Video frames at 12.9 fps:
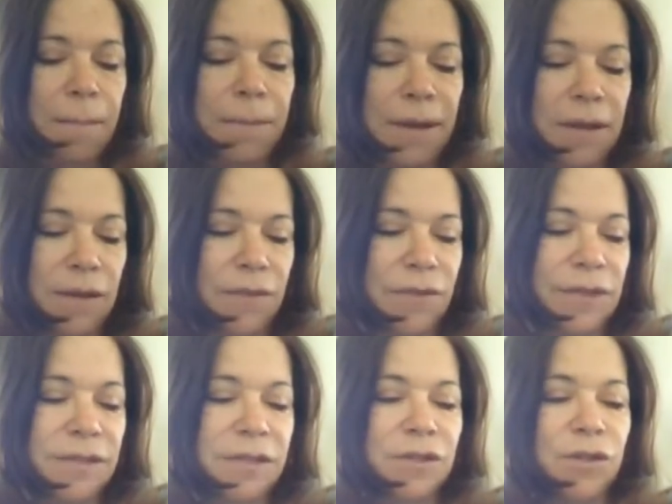but
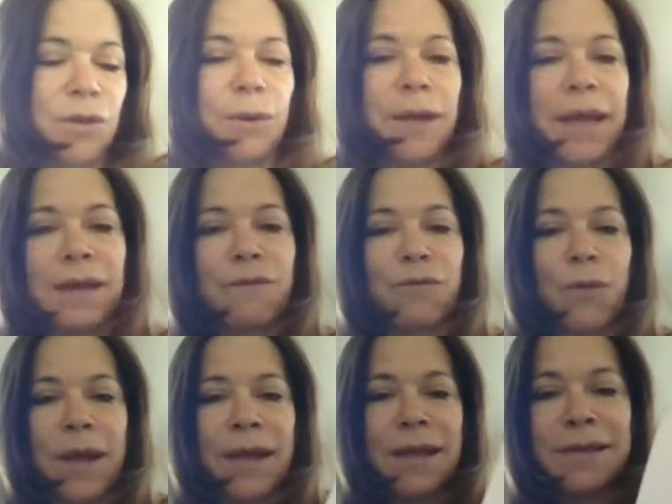this is Creative
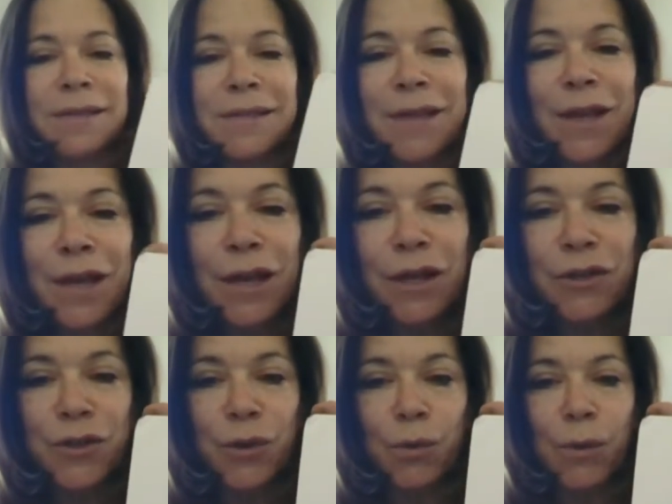Ways
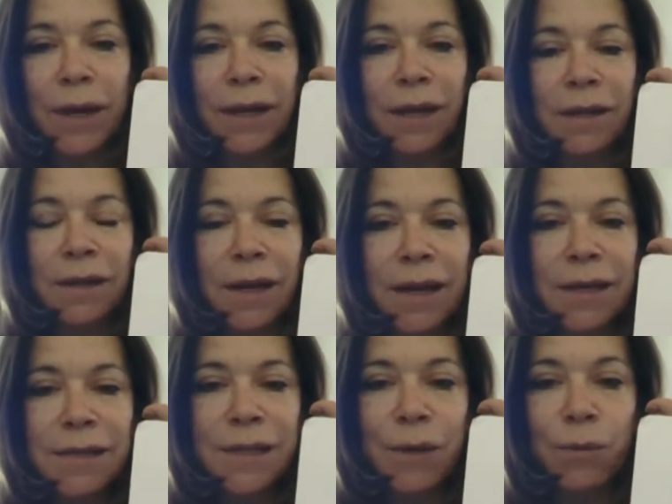to
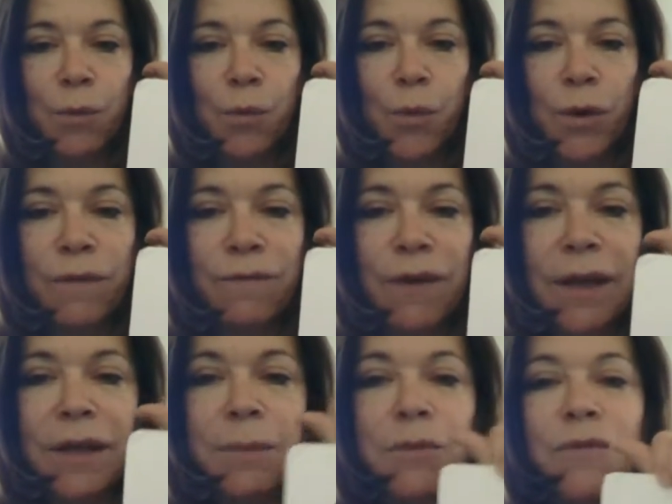Recognize and Reward
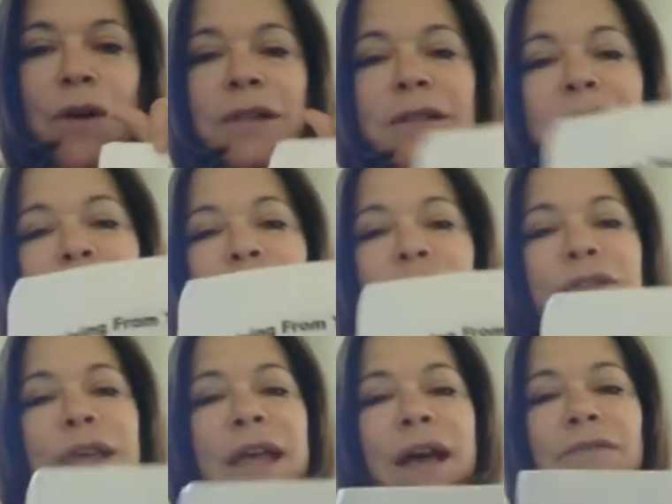Valuable Volunteers.
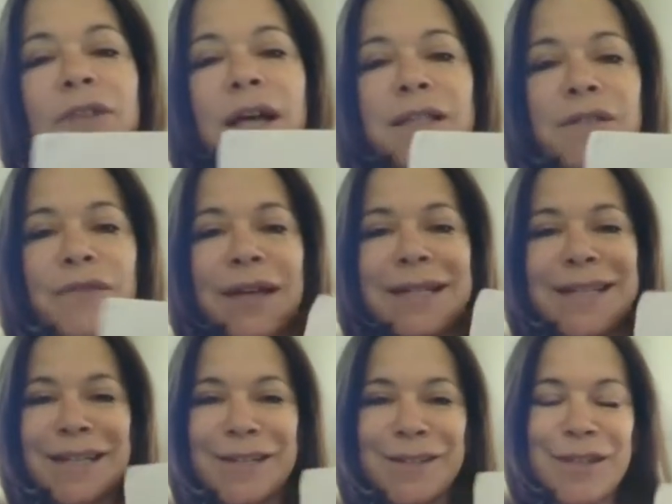They have lots of
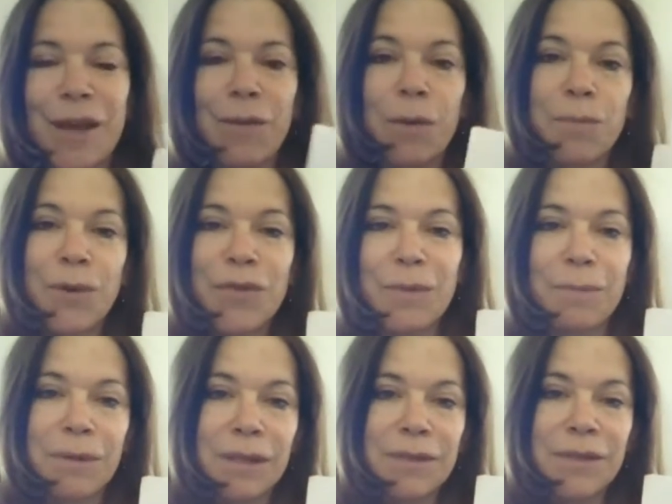ideas. I will put
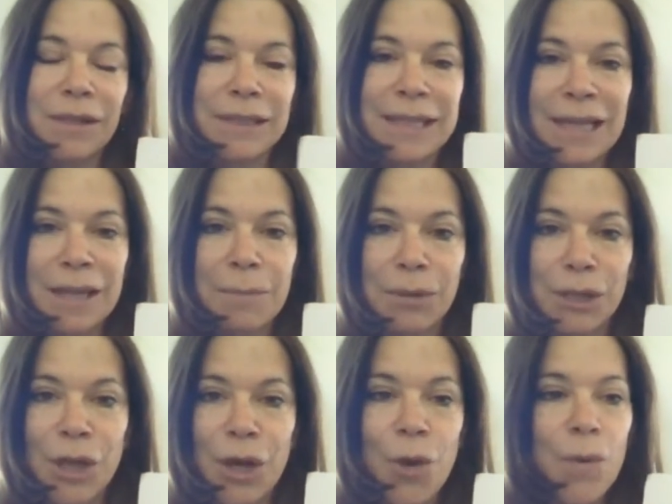the link
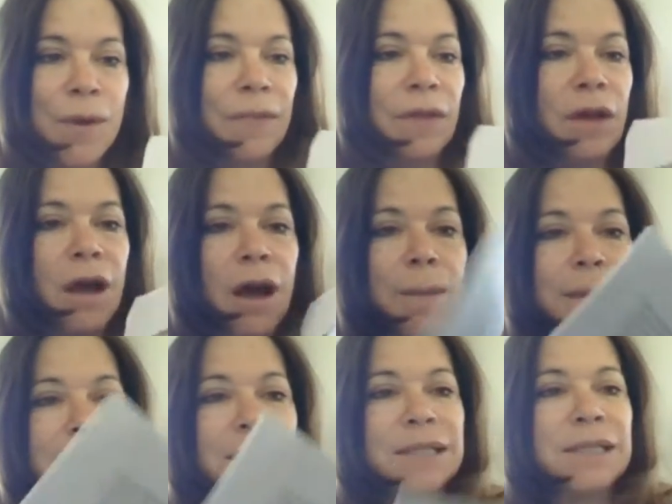below in the
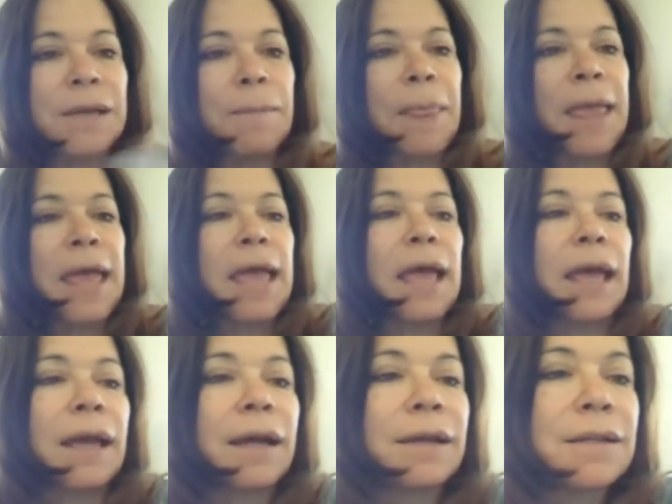comments.
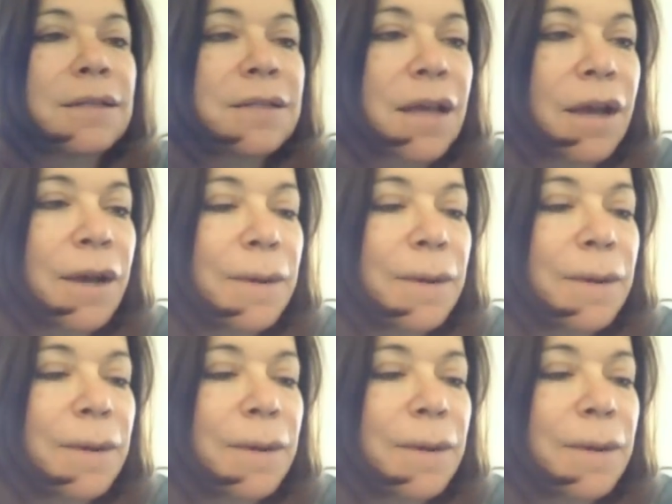And